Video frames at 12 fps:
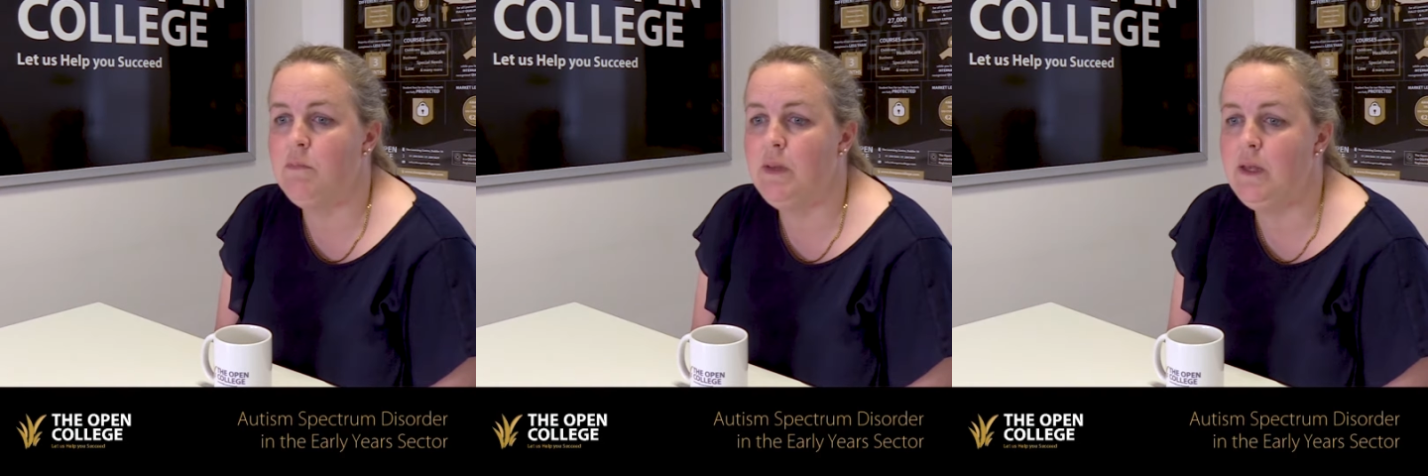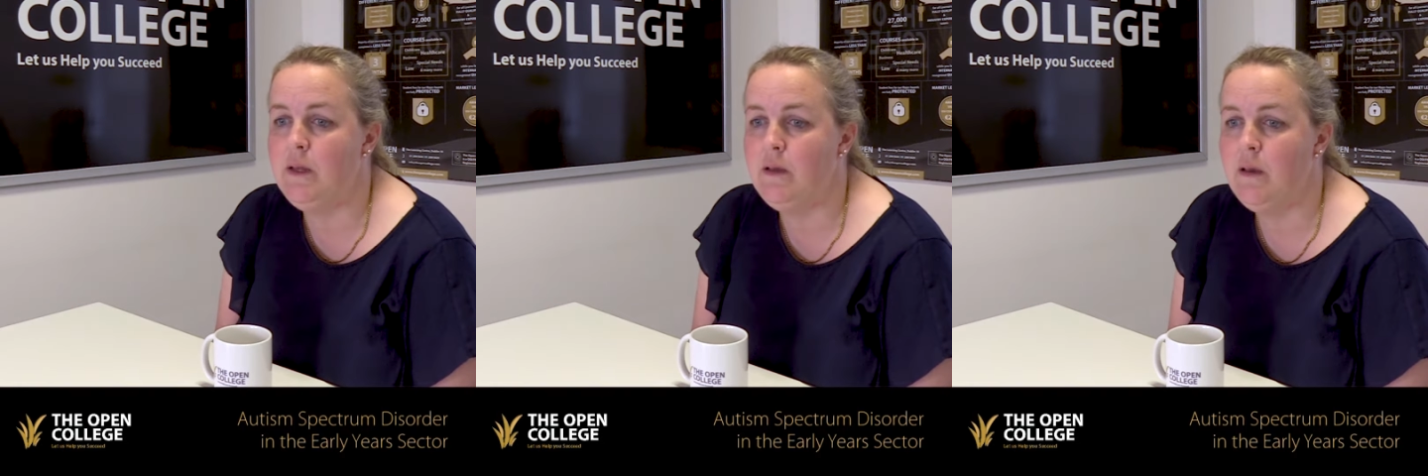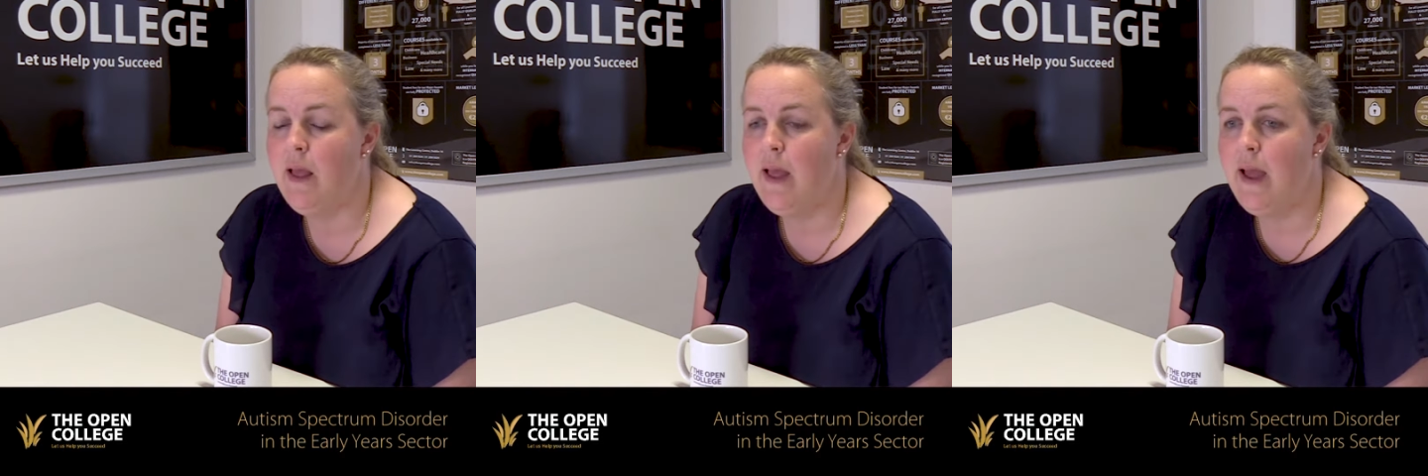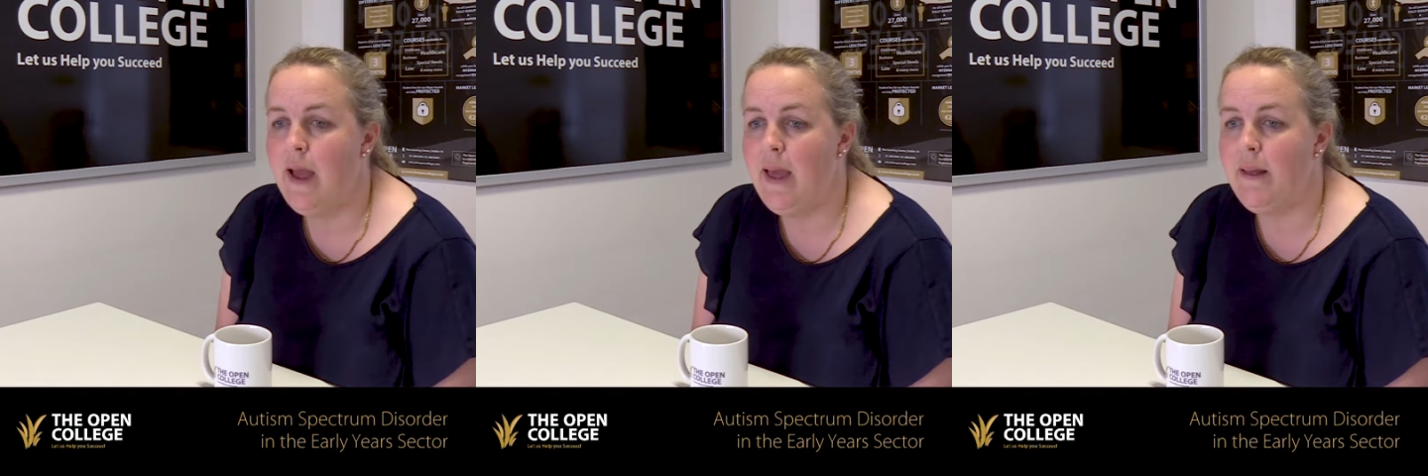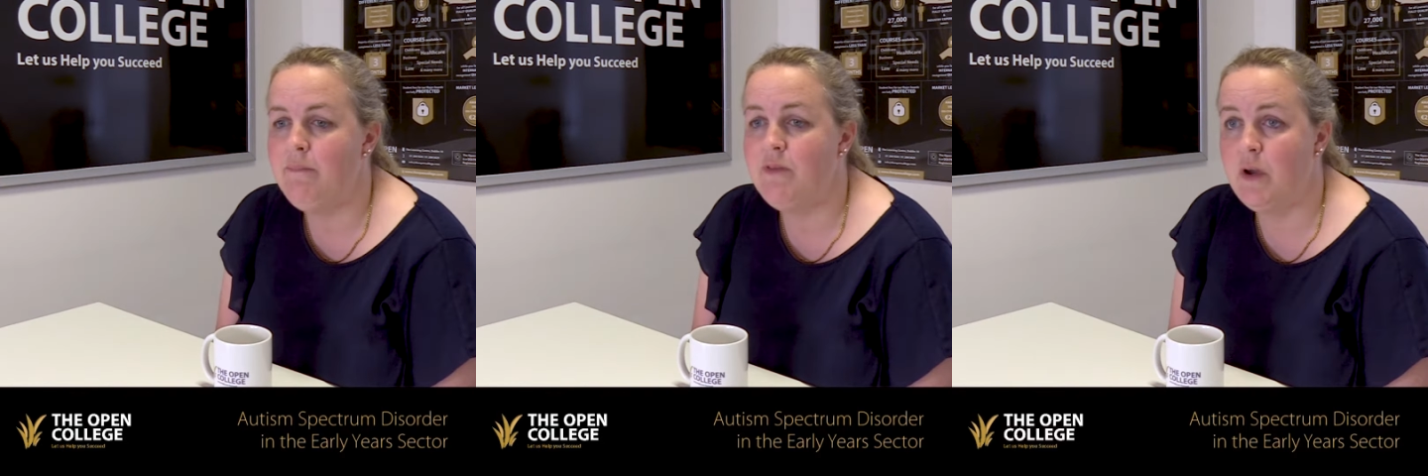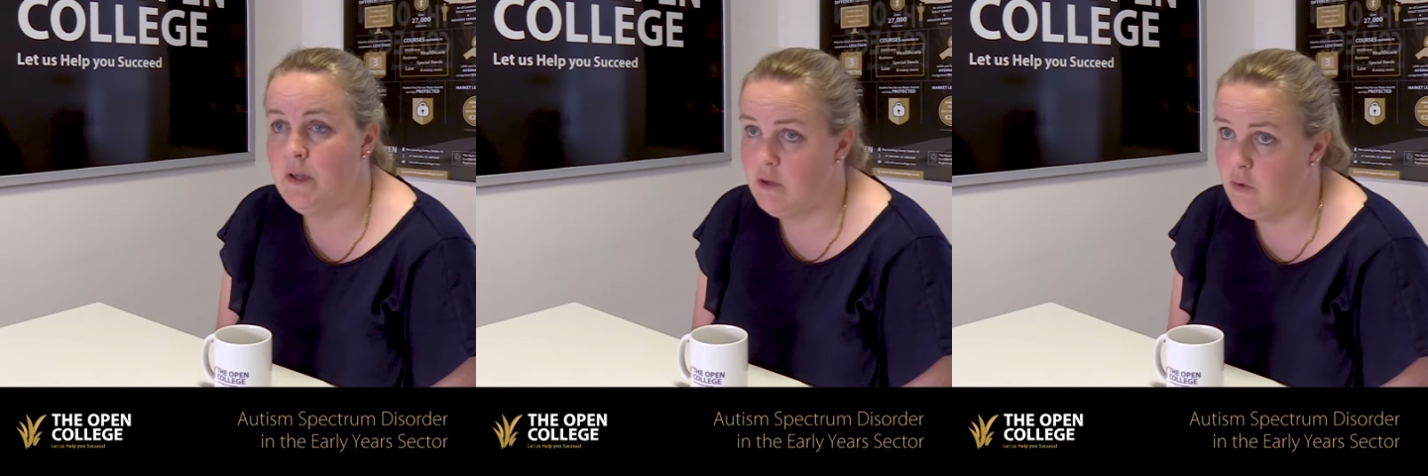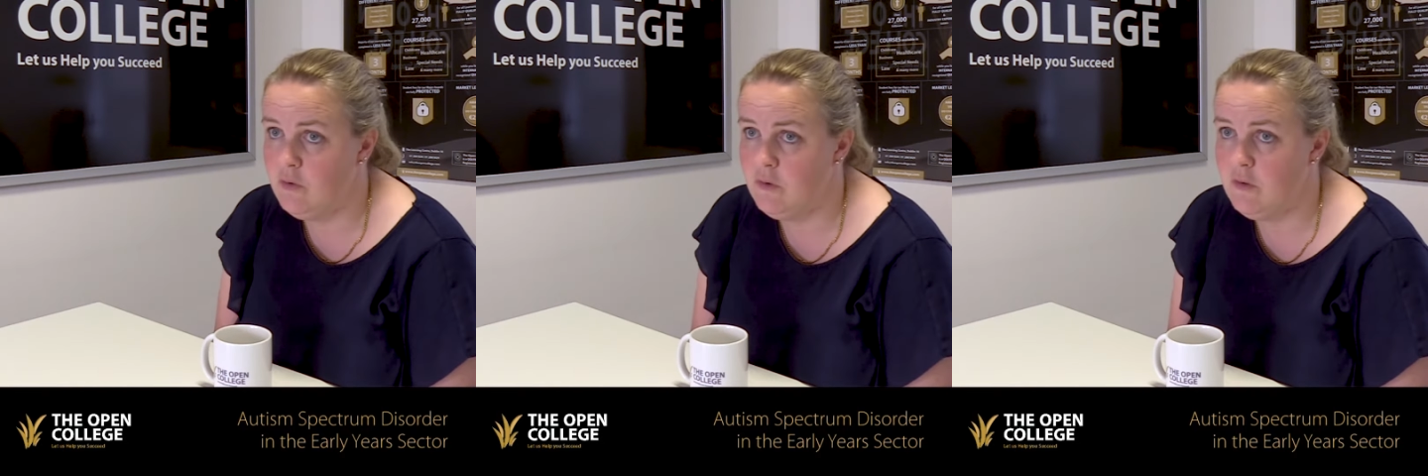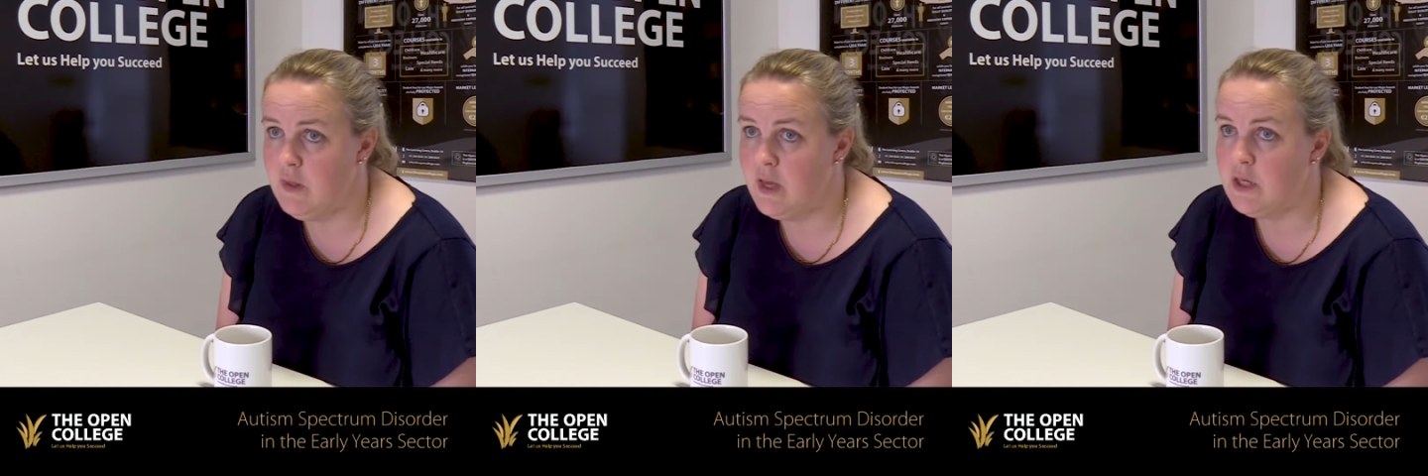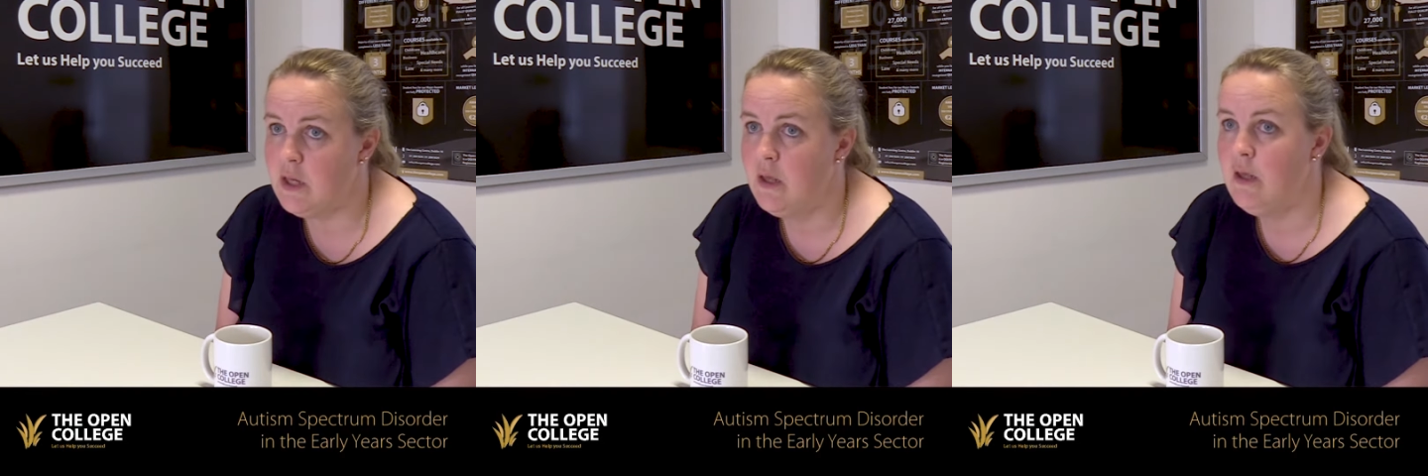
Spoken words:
been diagnosed as yet.